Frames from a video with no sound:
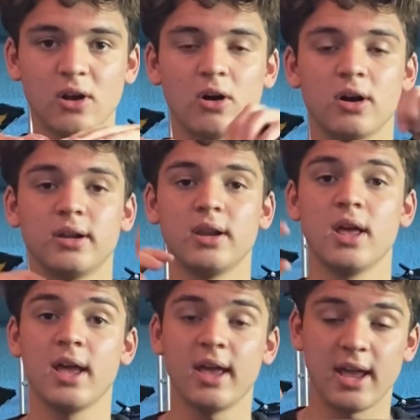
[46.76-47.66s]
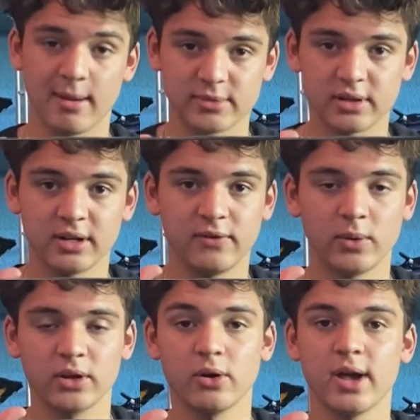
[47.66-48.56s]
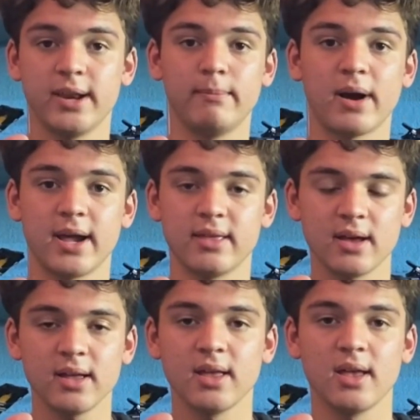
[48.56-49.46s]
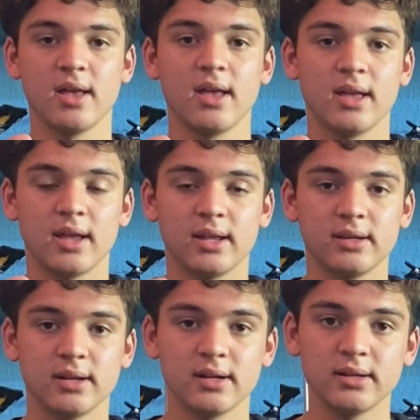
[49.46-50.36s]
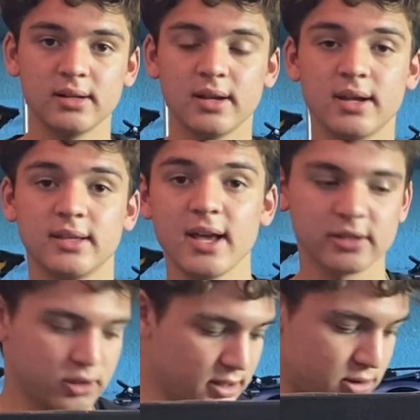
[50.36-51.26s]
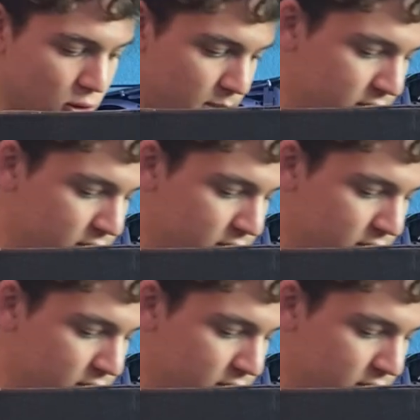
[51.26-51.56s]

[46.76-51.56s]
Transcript: on Amazon if you want to go ahead and buy that. And yeah, so let's open